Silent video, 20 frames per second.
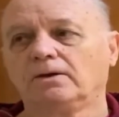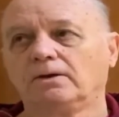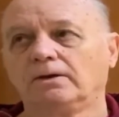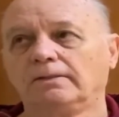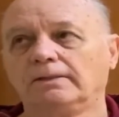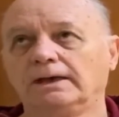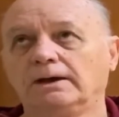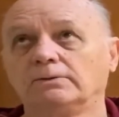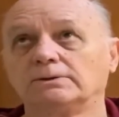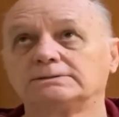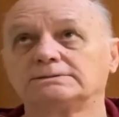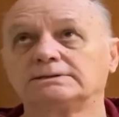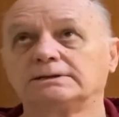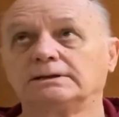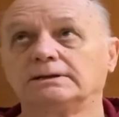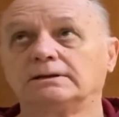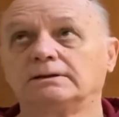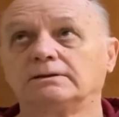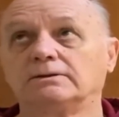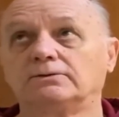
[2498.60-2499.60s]
That was
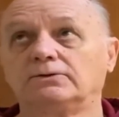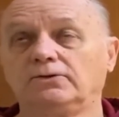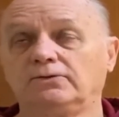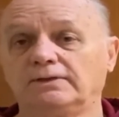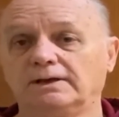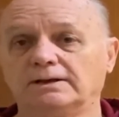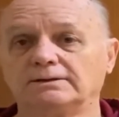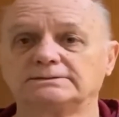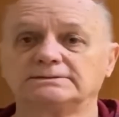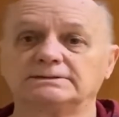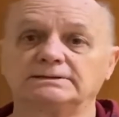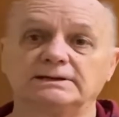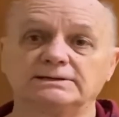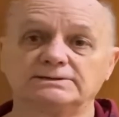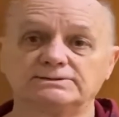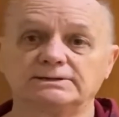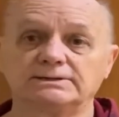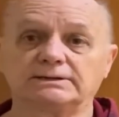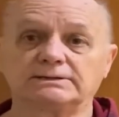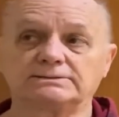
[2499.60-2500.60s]
in
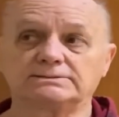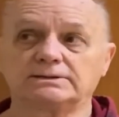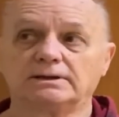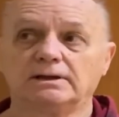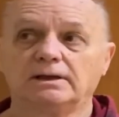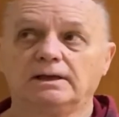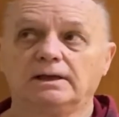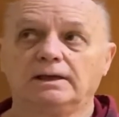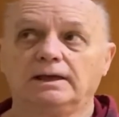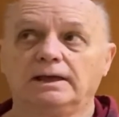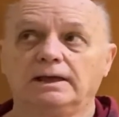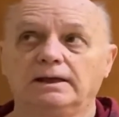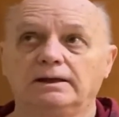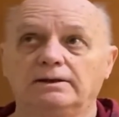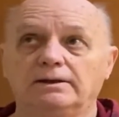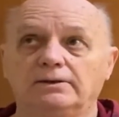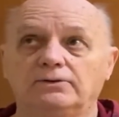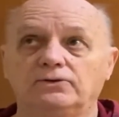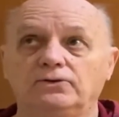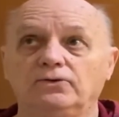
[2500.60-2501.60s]
2006.
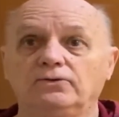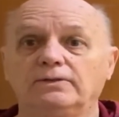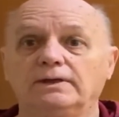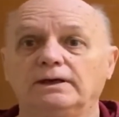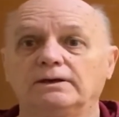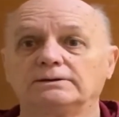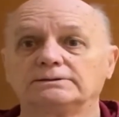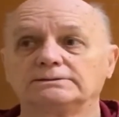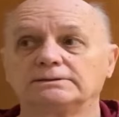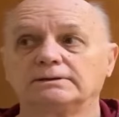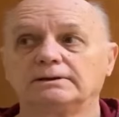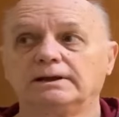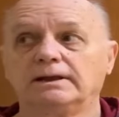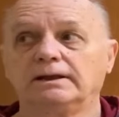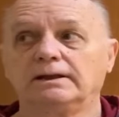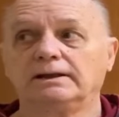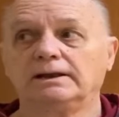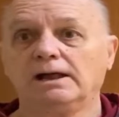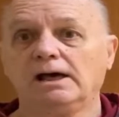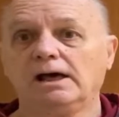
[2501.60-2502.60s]
In
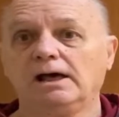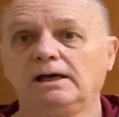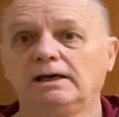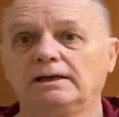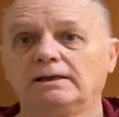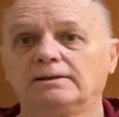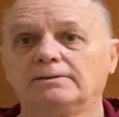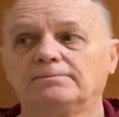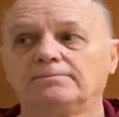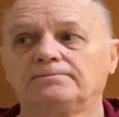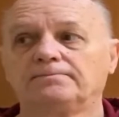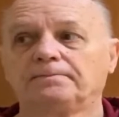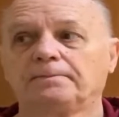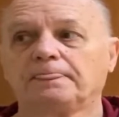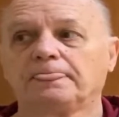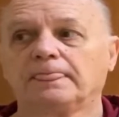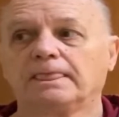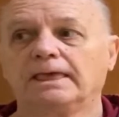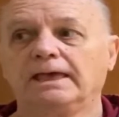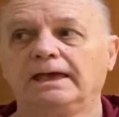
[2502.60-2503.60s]
2009,
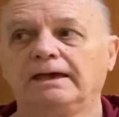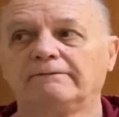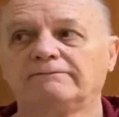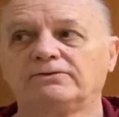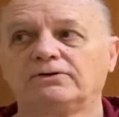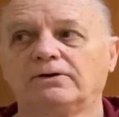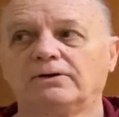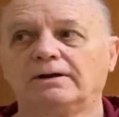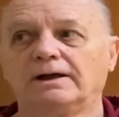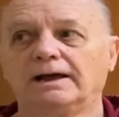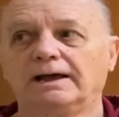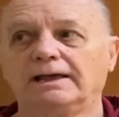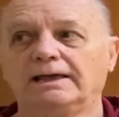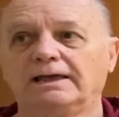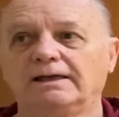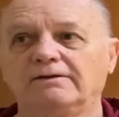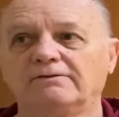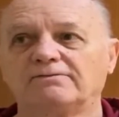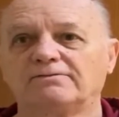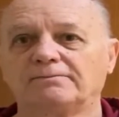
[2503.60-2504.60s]
after I
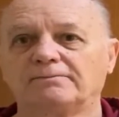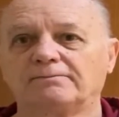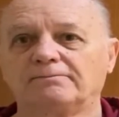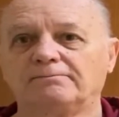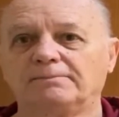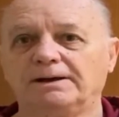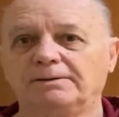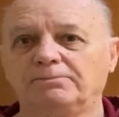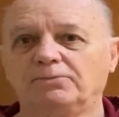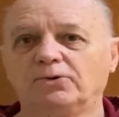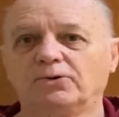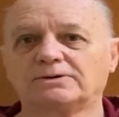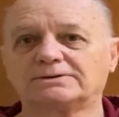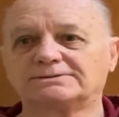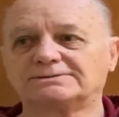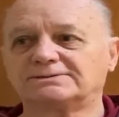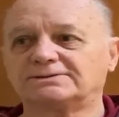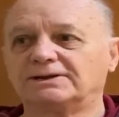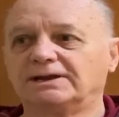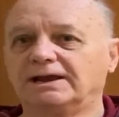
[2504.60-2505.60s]
gave my
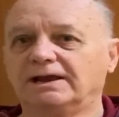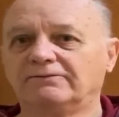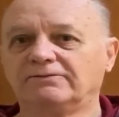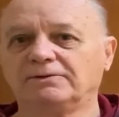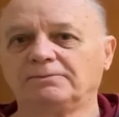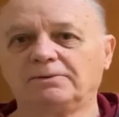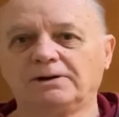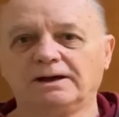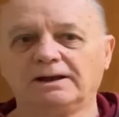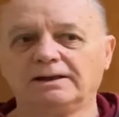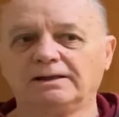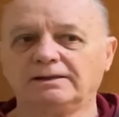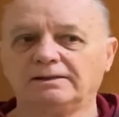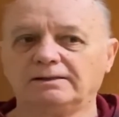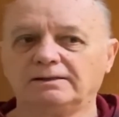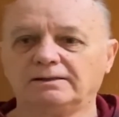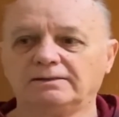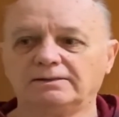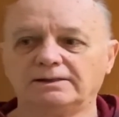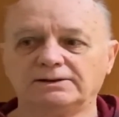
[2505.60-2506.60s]
books to everybody,
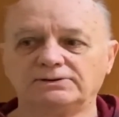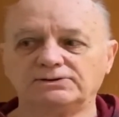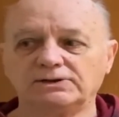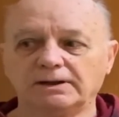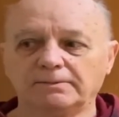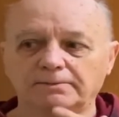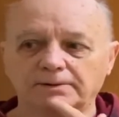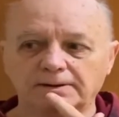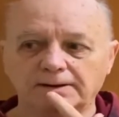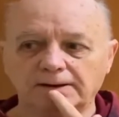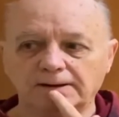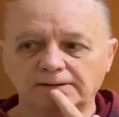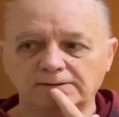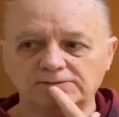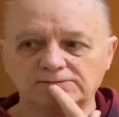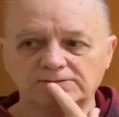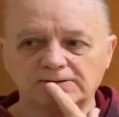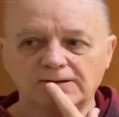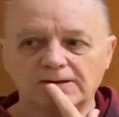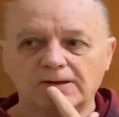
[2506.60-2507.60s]
the
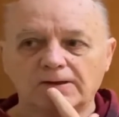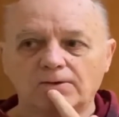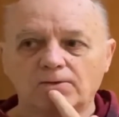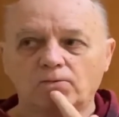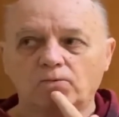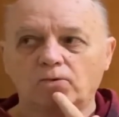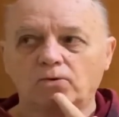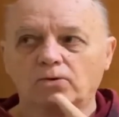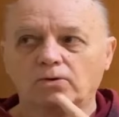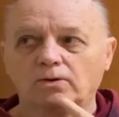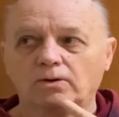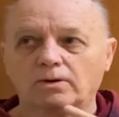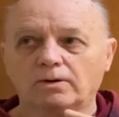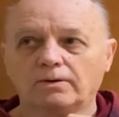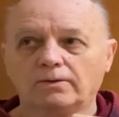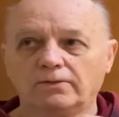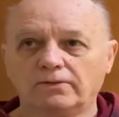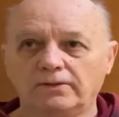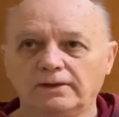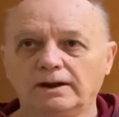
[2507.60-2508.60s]
Japanese were
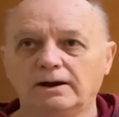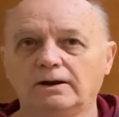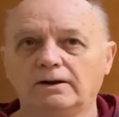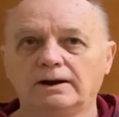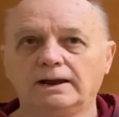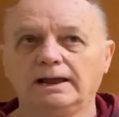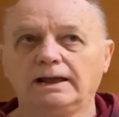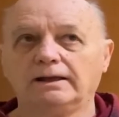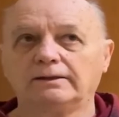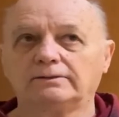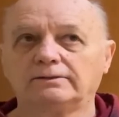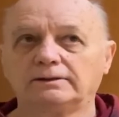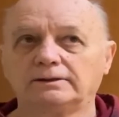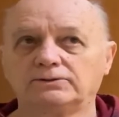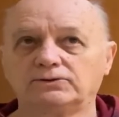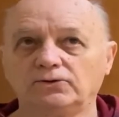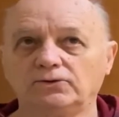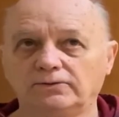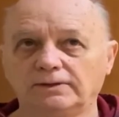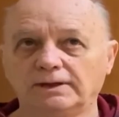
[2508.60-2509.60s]
there at the
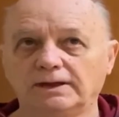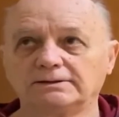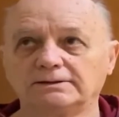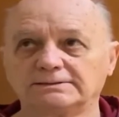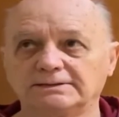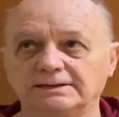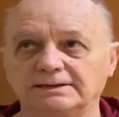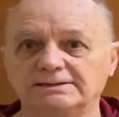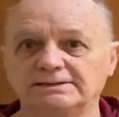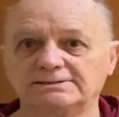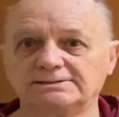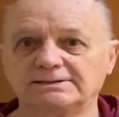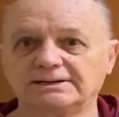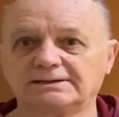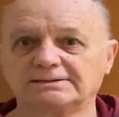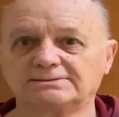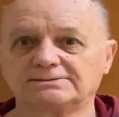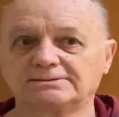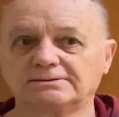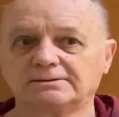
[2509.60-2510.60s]

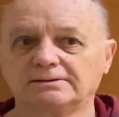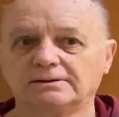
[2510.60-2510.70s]
2006